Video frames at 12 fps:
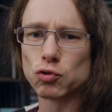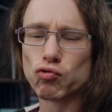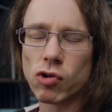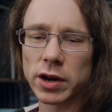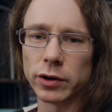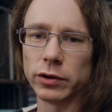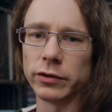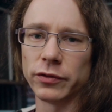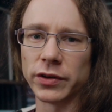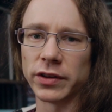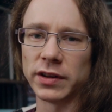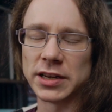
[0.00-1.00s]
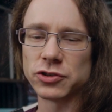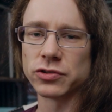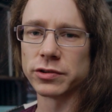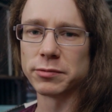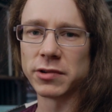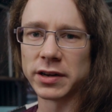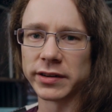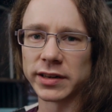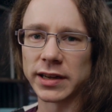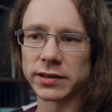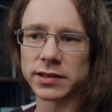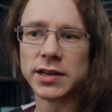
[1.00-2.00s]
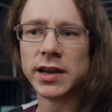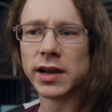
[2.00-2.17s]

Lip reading: run on for the legendary run, get a